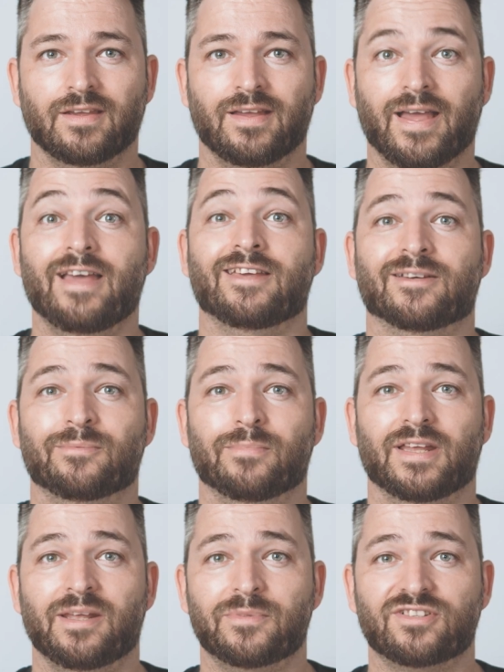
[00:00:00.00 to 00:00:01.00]
Hey,
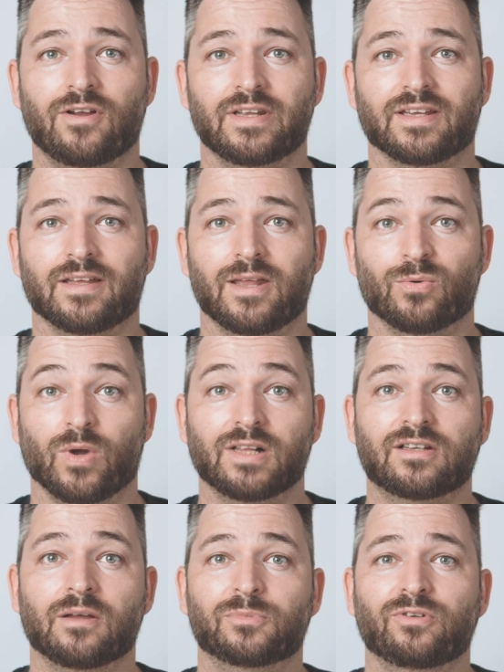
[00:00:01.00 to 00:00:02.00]
my name is Olli and
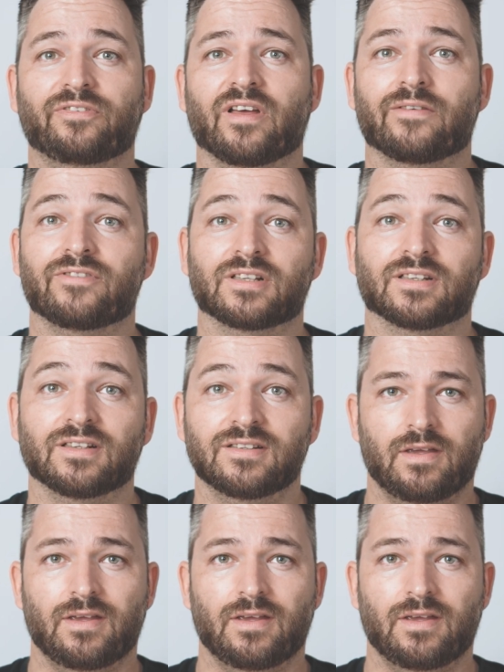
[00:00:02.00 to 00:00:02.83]
welcome to FairFilter.